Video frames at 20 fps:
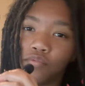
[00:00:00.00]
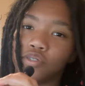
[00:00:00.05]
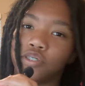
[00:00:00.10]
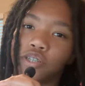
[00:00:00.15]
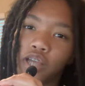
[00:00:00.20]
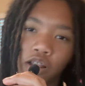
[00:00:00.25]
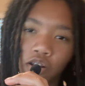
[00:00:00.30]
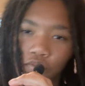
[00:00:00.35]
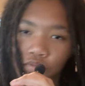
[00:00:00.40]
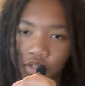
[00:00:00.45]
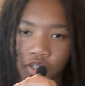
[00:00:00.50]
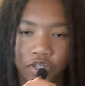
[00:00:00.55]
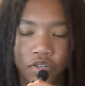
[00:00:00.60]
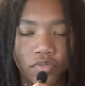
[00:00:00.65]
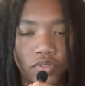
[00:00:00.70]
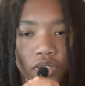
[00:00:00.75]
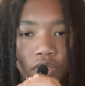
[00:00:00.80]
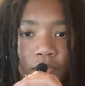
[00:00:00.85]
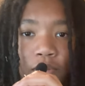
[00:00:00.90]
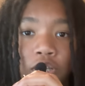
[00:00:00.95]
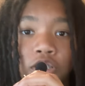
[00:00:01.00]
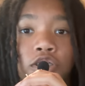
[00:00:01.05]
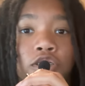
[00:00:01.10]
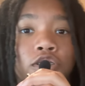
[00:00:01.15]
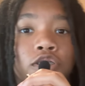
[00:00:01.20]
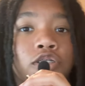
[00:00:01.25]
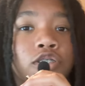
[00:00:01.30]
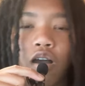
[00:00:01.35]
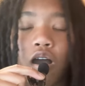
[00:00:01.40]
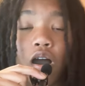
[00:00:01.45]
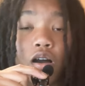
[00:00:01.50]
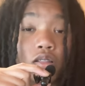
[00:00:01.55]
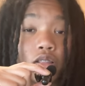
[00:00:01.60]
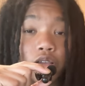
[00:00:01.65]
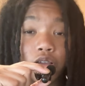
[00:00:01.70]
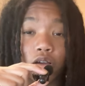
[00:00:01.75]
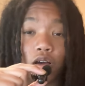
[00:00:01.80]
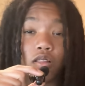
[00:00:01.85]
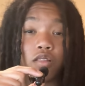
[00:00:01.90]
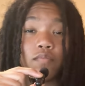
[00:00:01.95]
which I don't really use as much. I'll
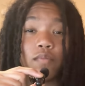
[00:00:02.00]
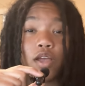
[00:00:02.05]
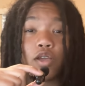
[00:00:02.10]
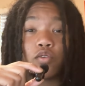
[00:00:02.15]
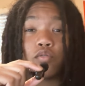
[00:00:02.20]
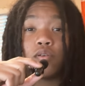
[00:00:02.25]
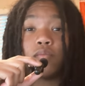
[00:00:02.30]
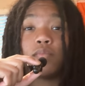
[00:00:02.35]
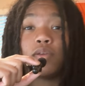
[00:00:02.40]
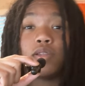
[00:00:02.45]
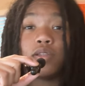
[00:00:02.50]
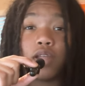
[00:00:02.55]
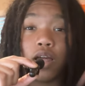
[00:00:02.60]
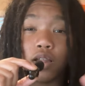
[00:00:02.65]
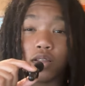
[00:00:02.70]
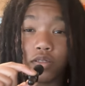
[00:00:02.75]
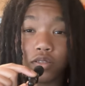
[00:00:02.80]
link all of my equipment down in